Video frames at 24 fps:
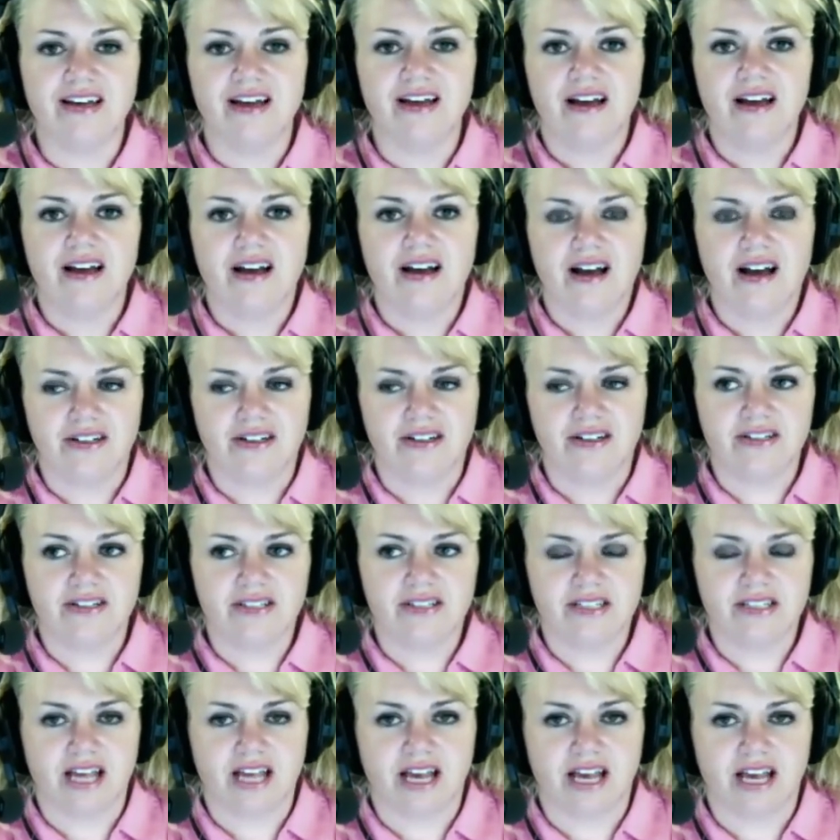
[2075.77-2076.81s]

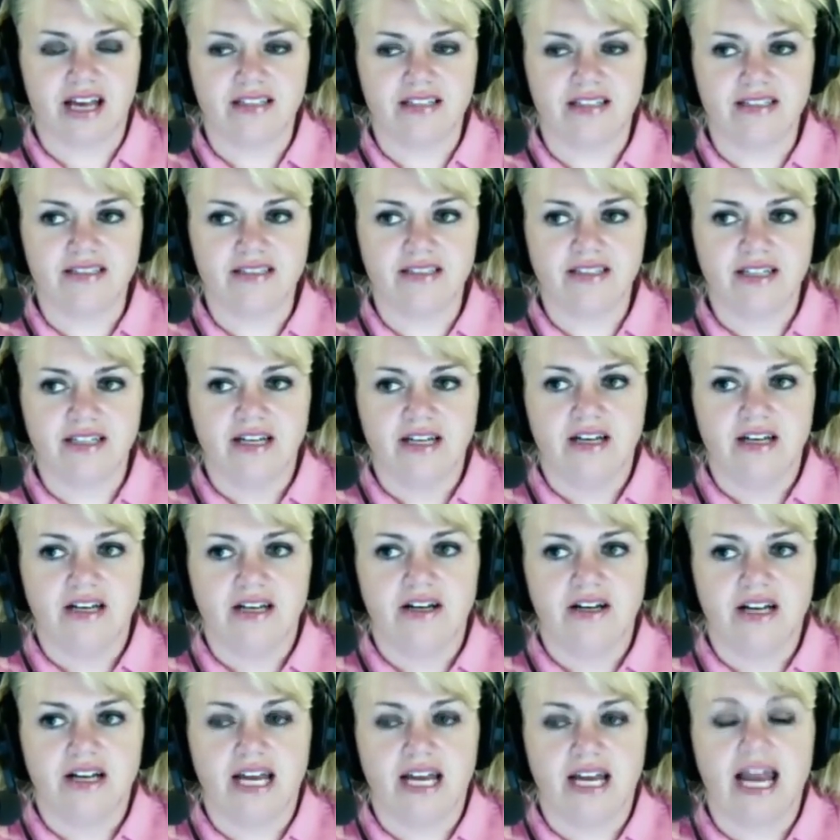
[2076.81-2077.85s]
understand
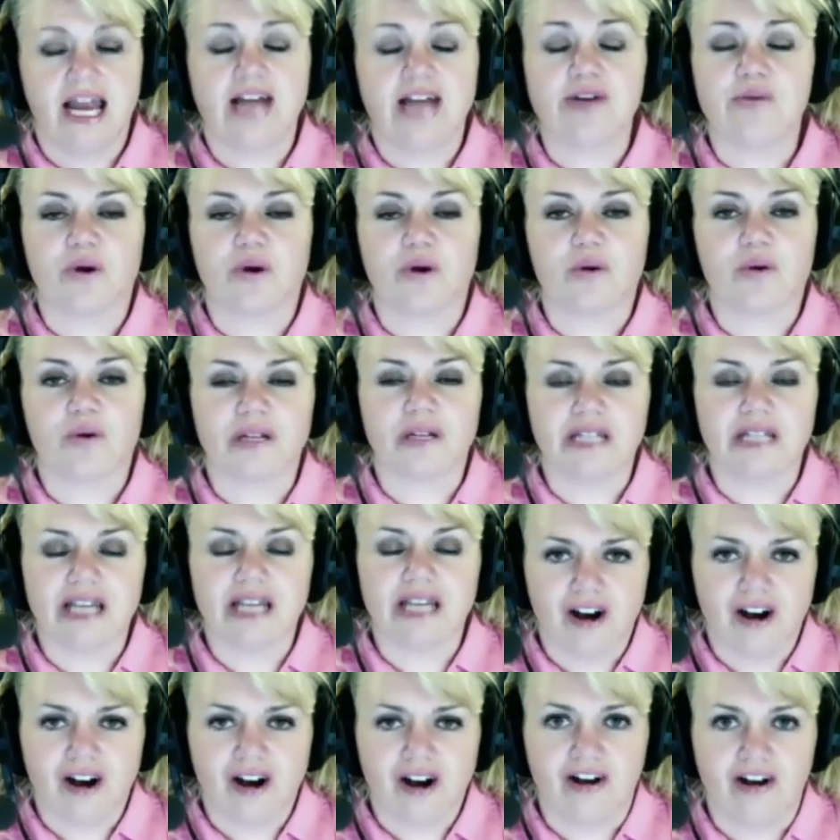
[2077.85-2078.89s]
and had to work really
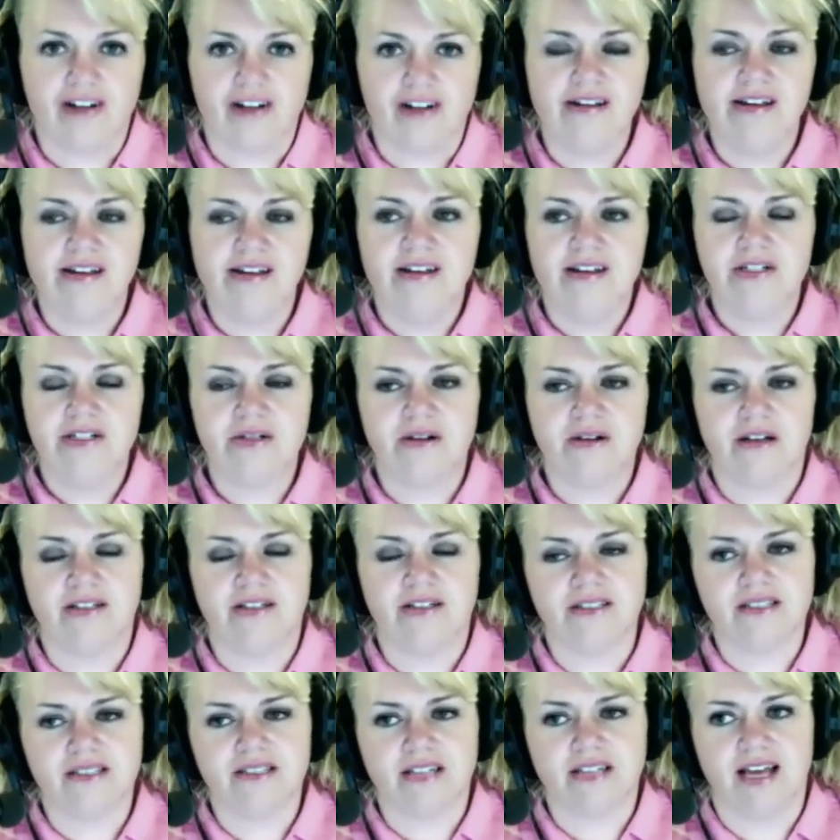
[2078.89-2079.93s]
hard to
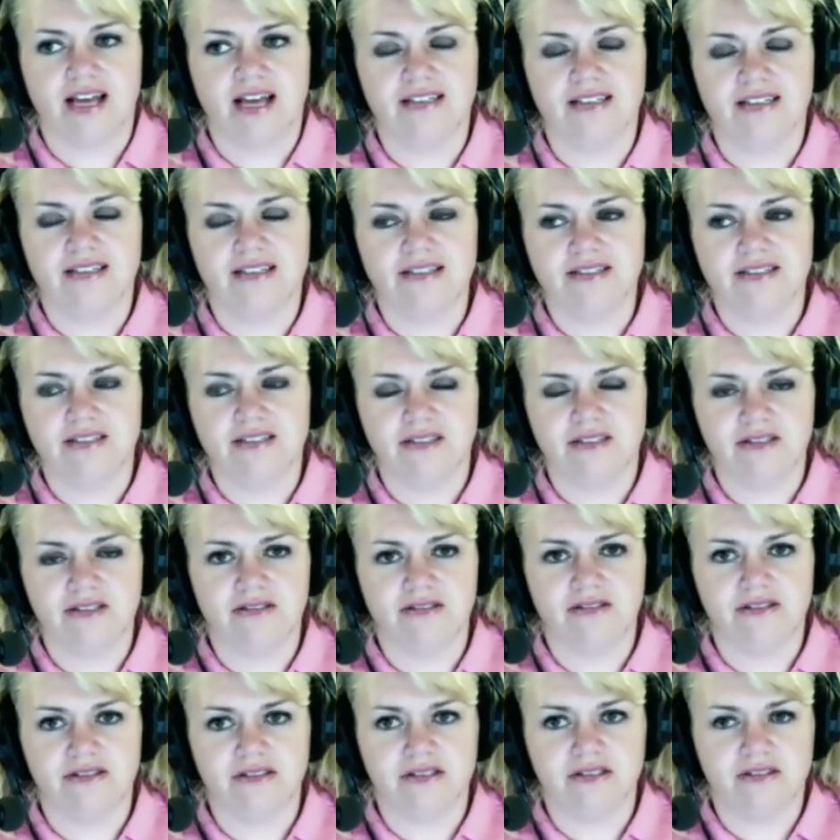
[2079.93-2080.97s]
understand the
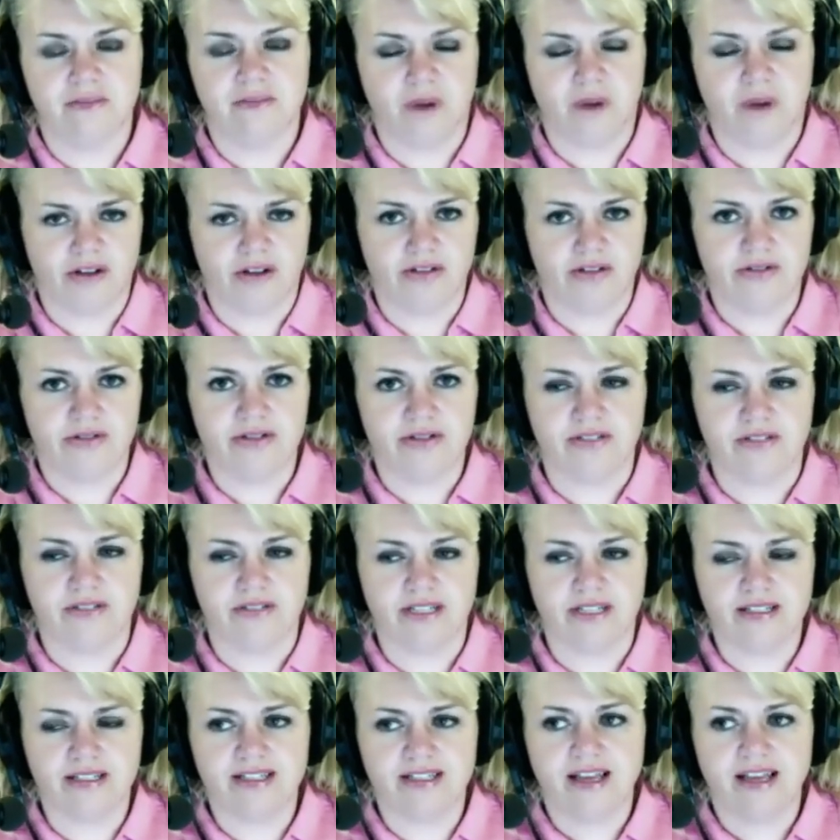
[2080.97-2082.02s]
Mario students.